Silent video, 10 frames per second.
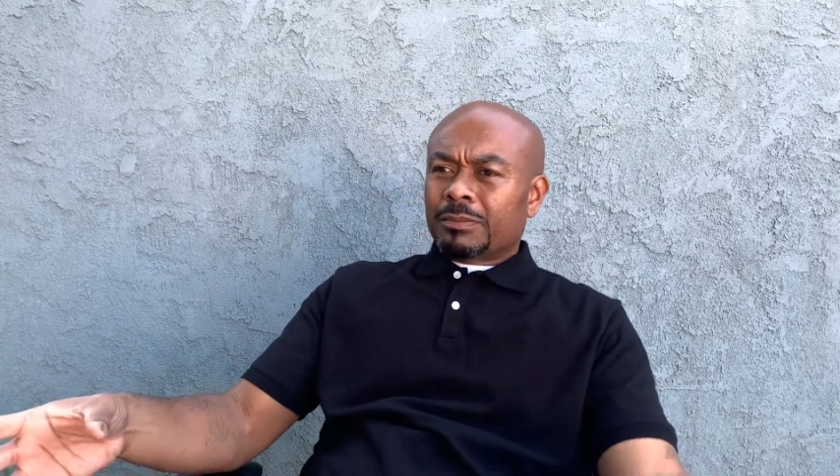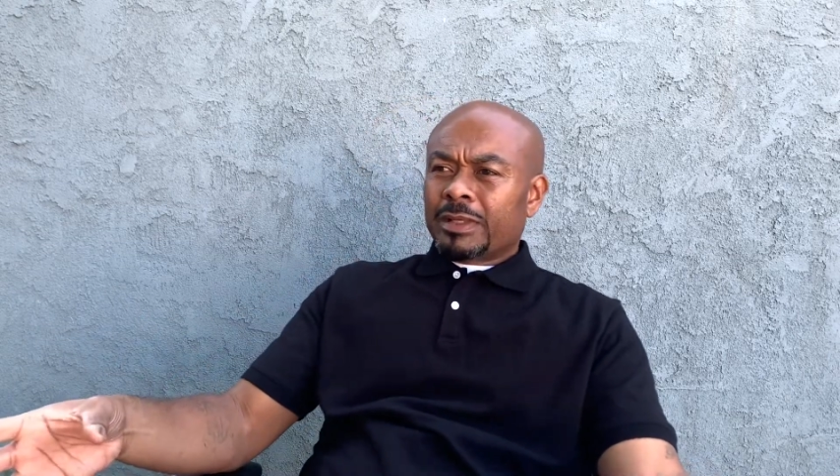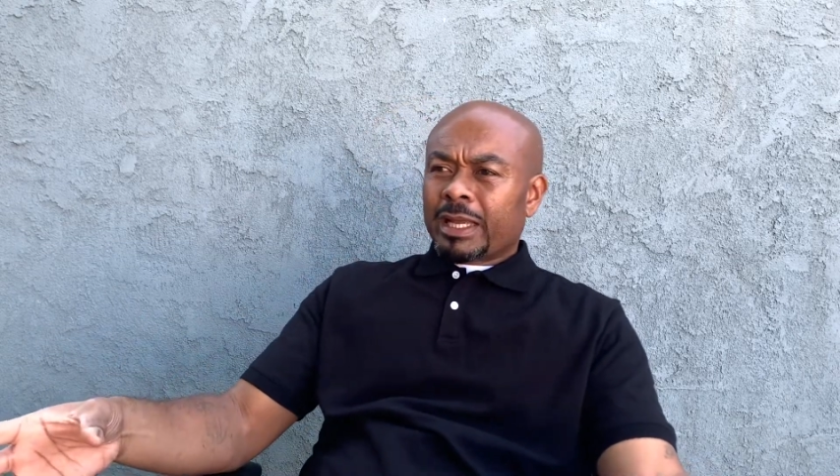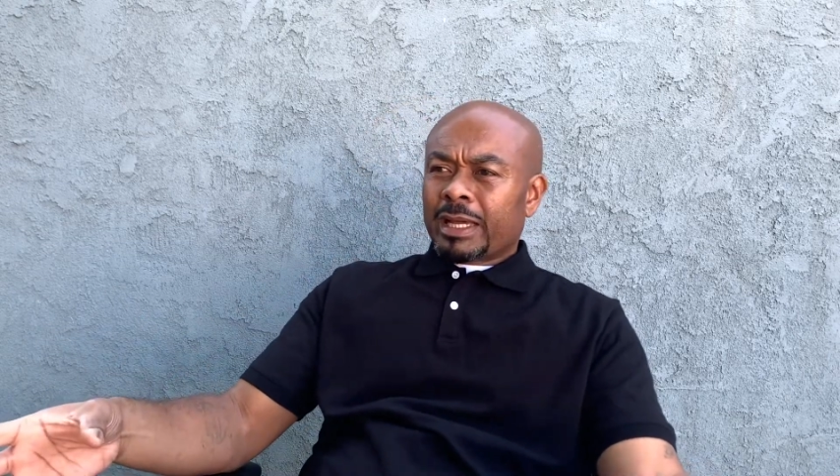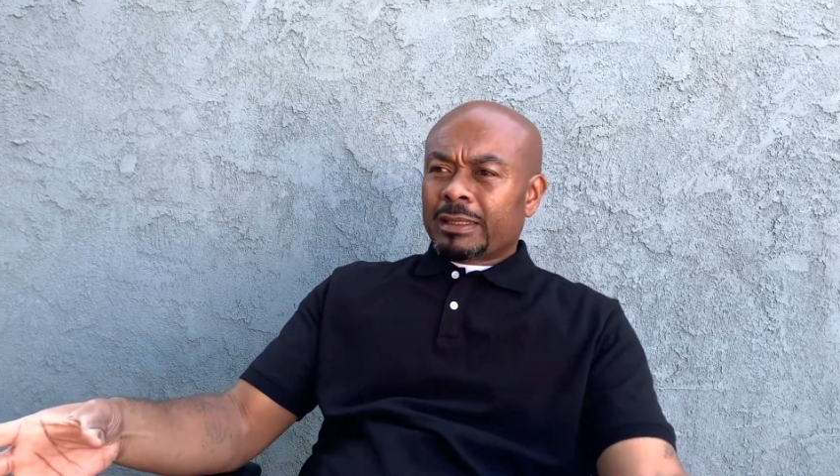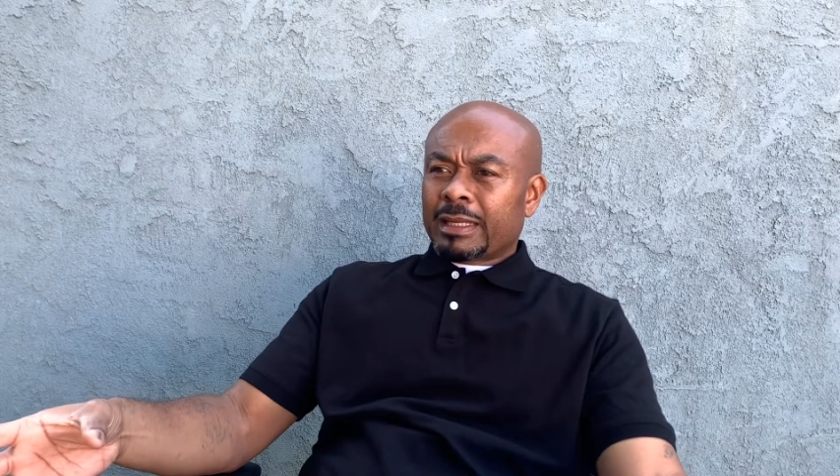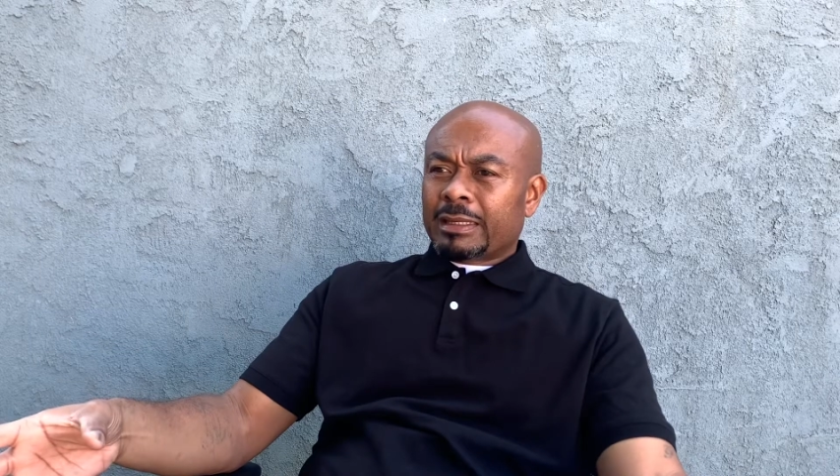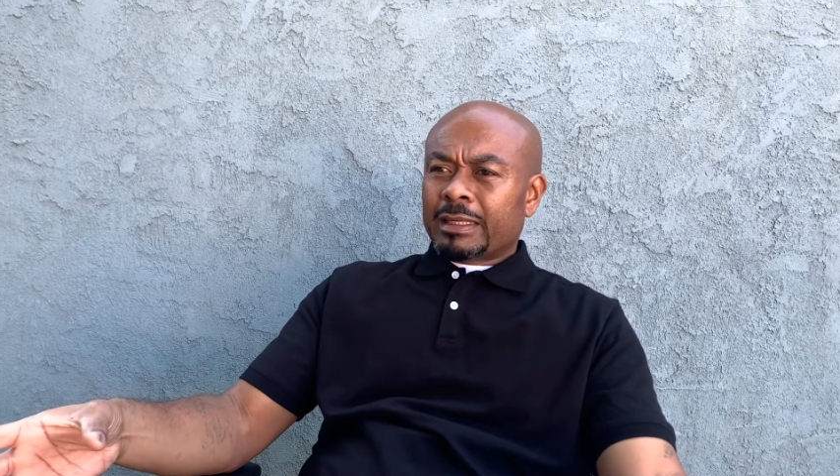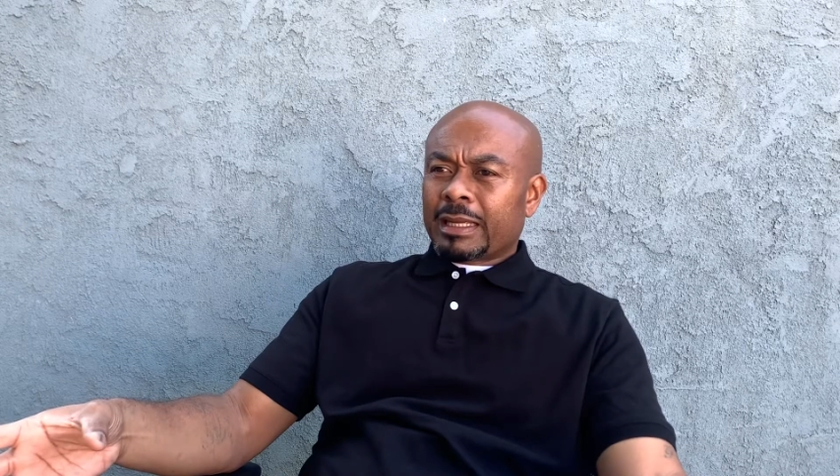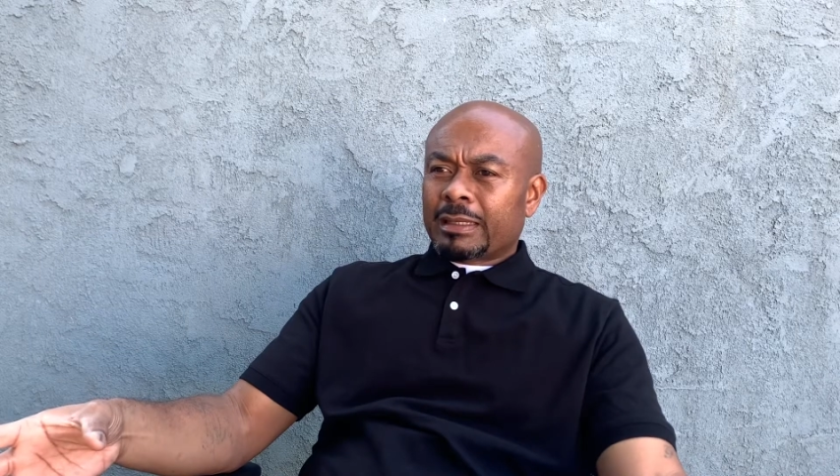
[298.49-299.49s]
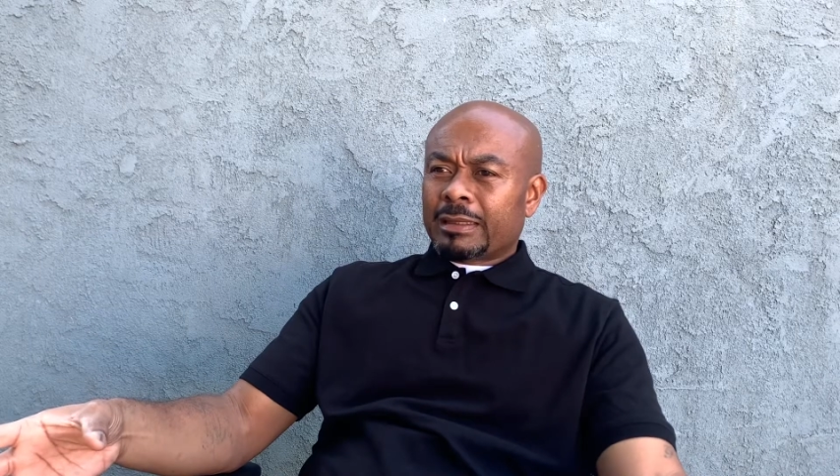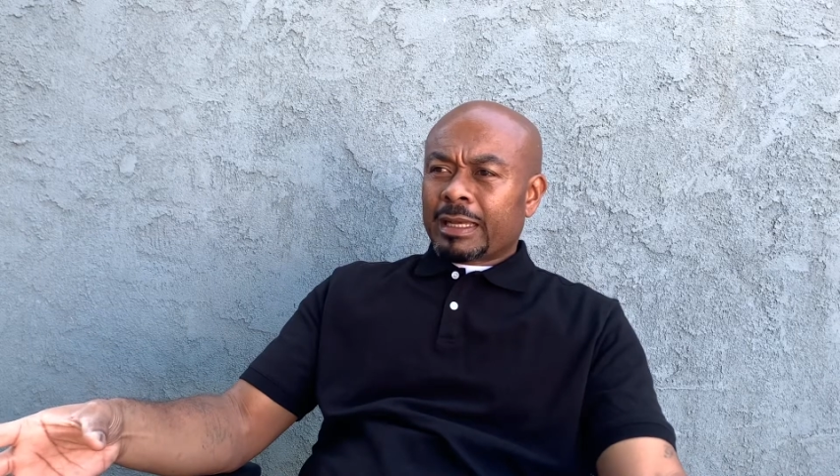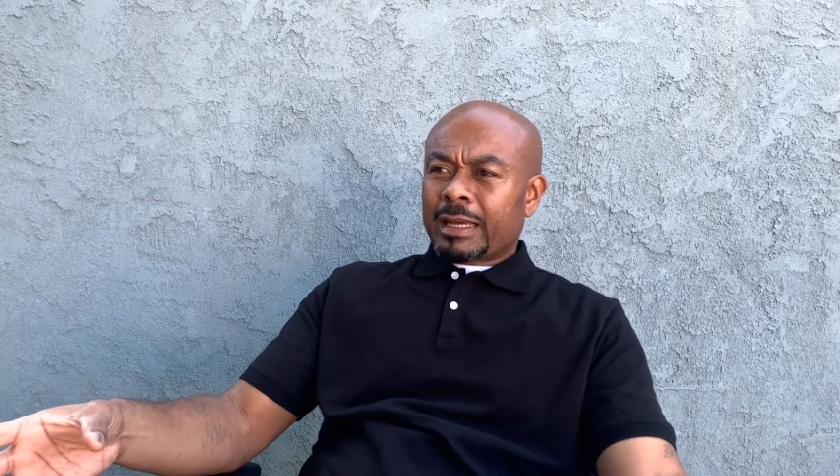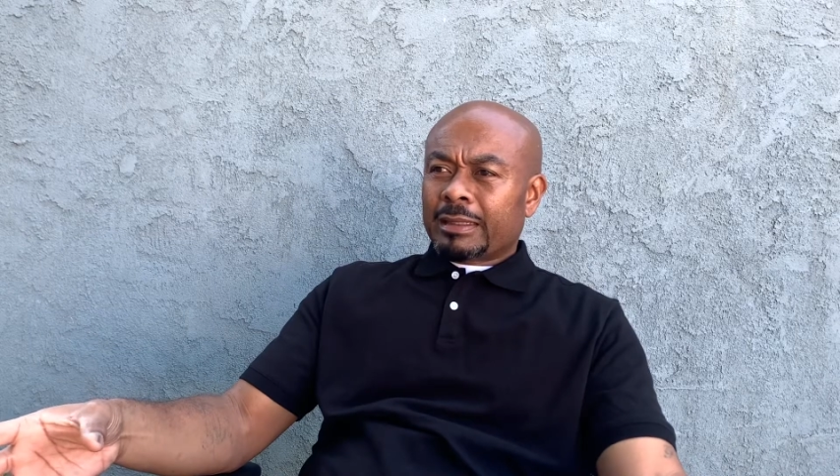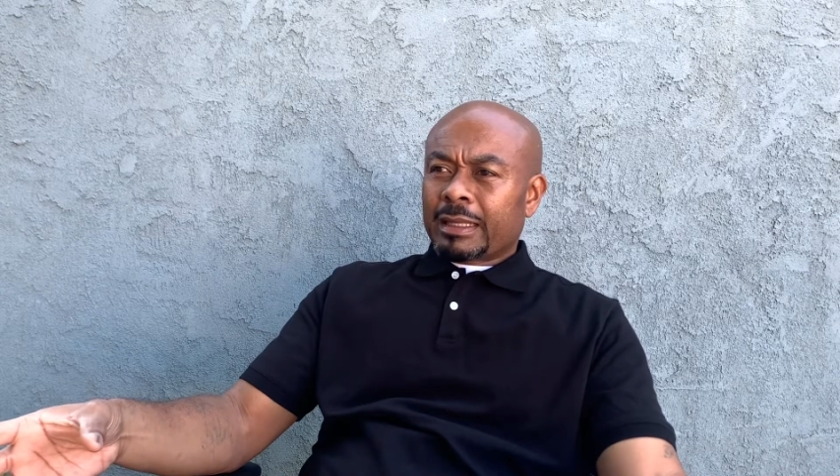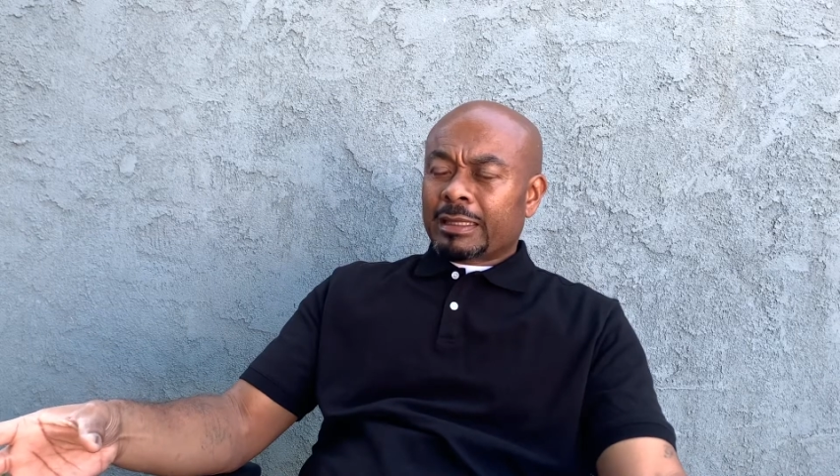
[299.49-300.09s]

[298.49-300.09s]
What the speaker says: that